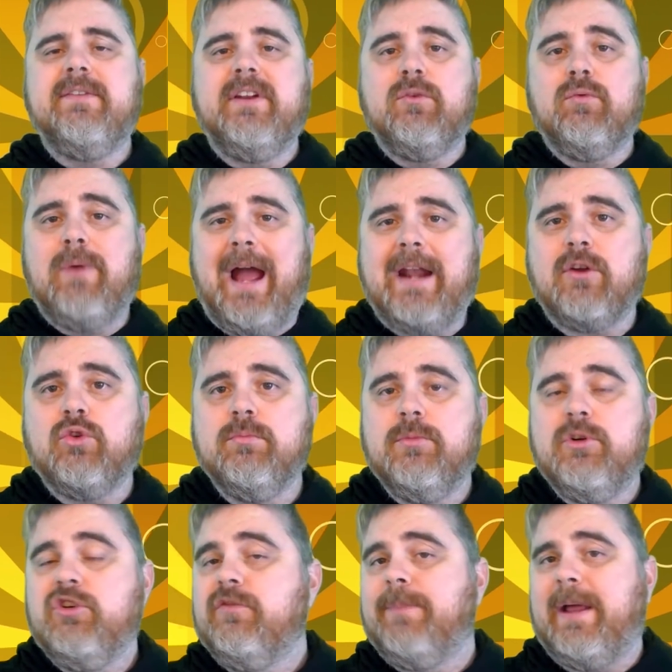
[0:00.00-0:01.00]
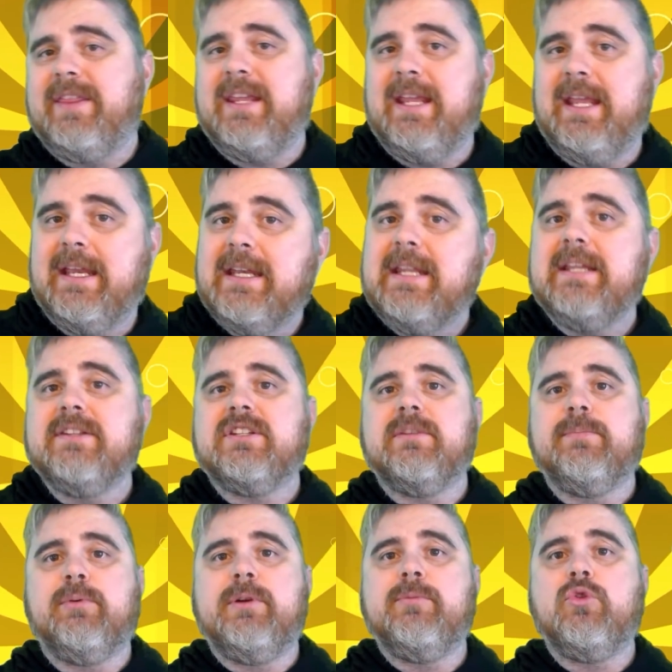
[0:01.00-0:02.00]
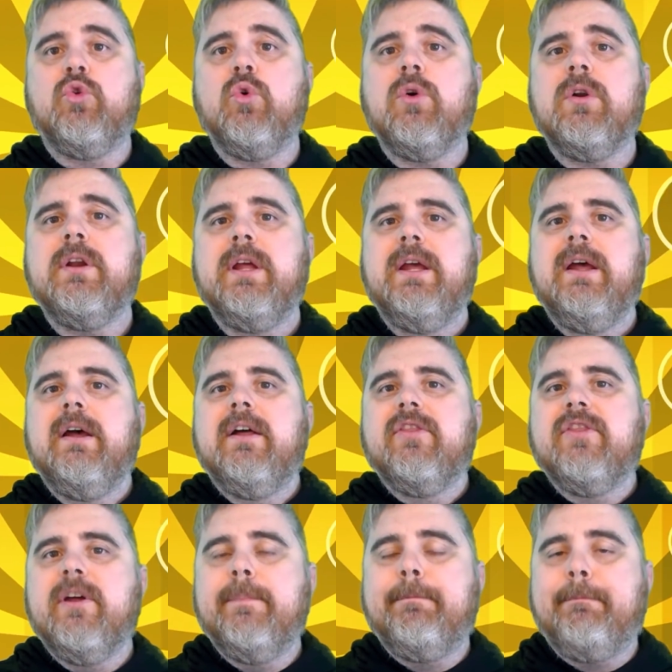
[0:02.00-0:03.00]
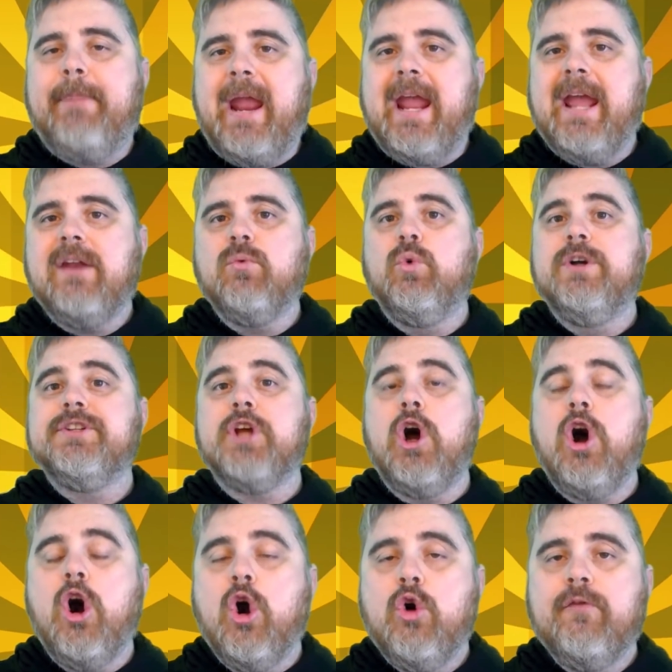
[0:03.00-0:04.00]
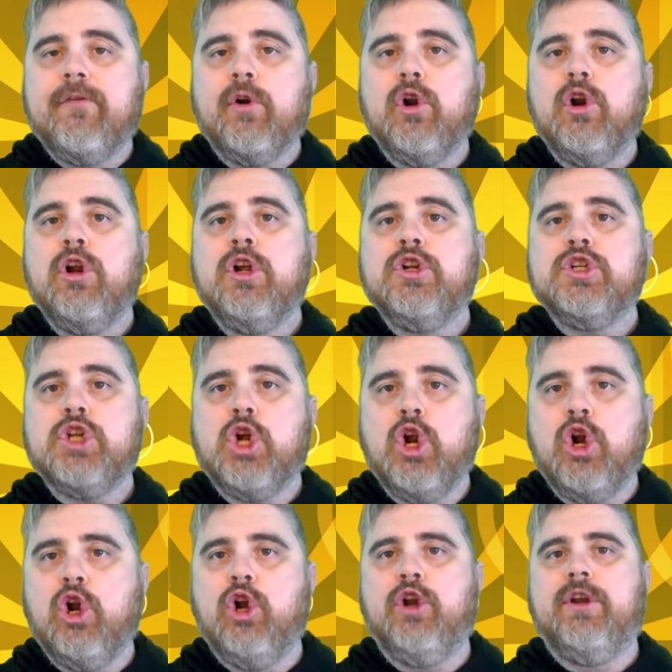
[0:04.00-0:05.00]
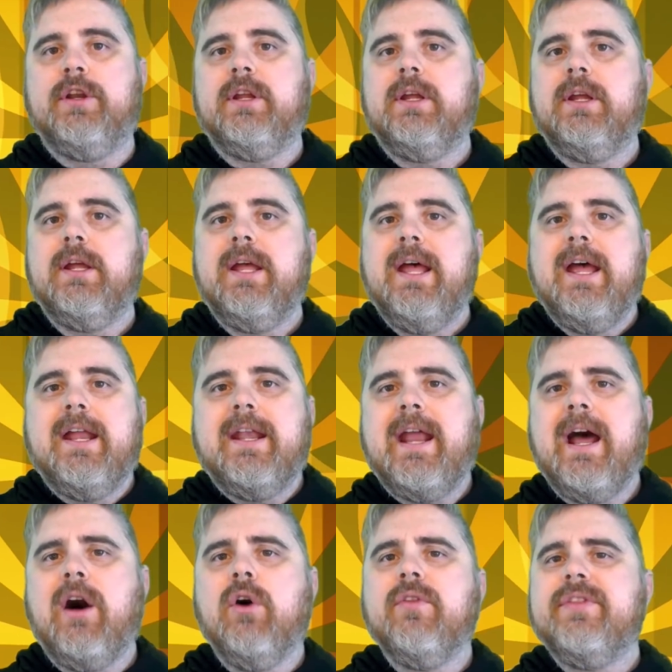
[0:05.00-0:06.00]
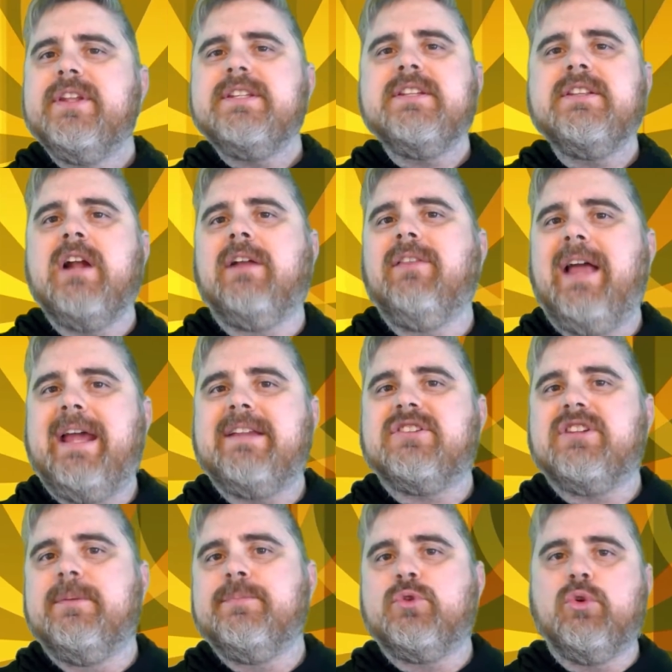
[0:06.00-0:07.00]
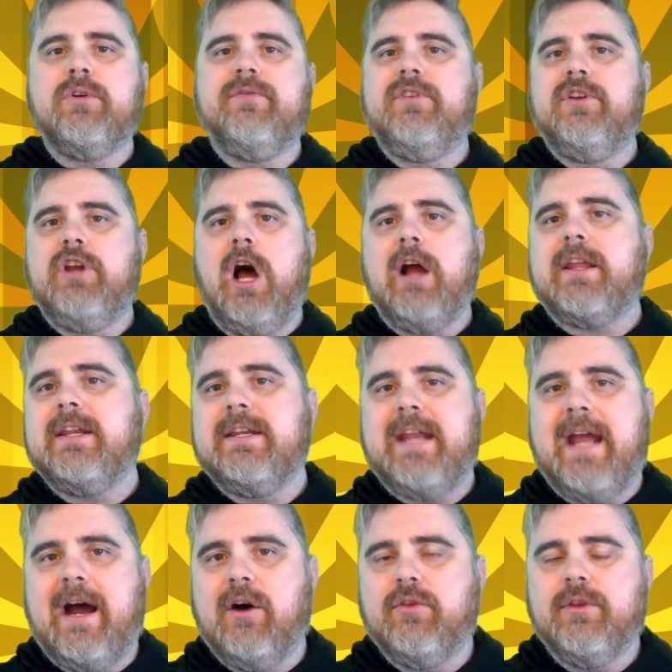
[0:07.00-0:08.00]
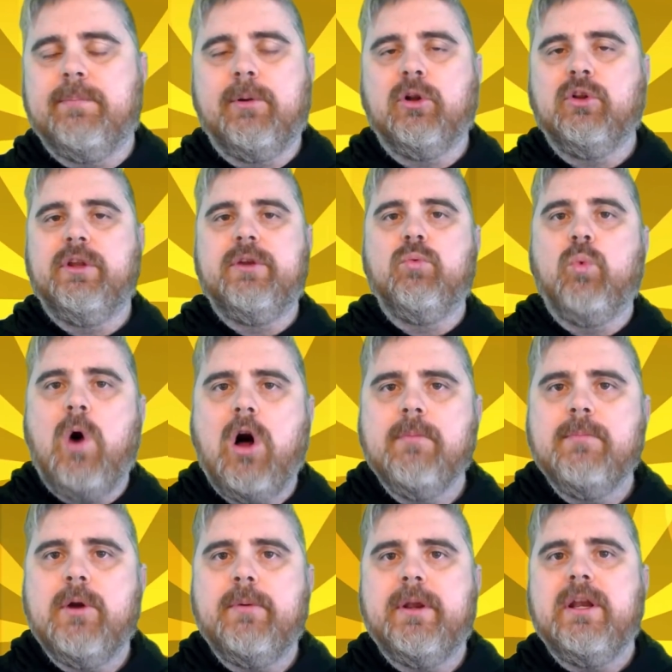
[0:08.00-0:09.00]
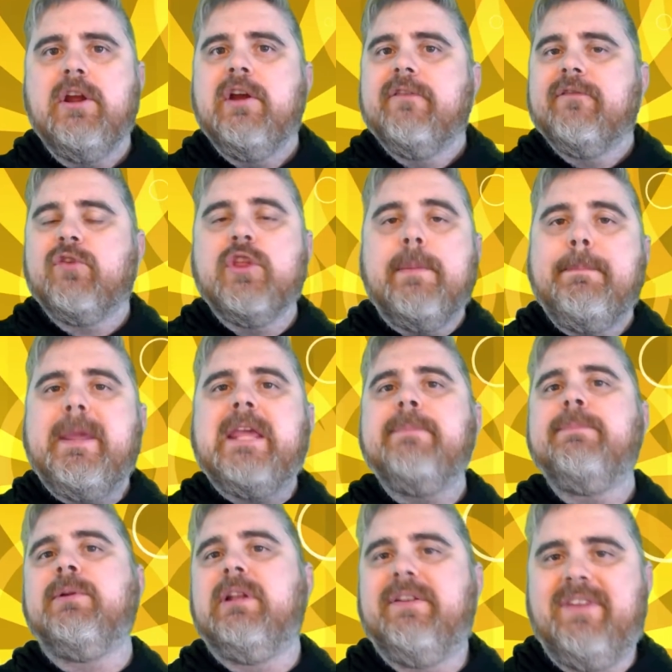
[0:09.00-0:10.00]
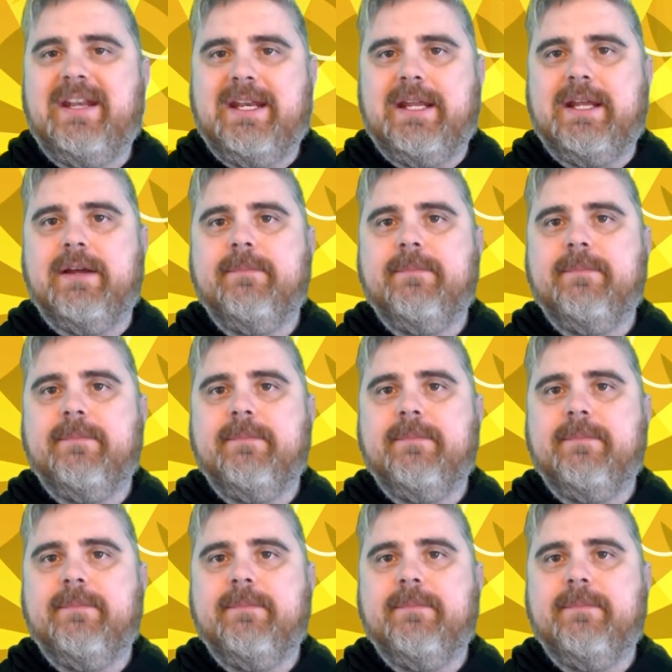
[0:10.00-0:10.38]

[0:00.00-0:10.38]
and radical move by the Indian Supreme Court, the ban was overturned. Now, this is not like some sort of knocking down the Berlin Wall moment for the people of India.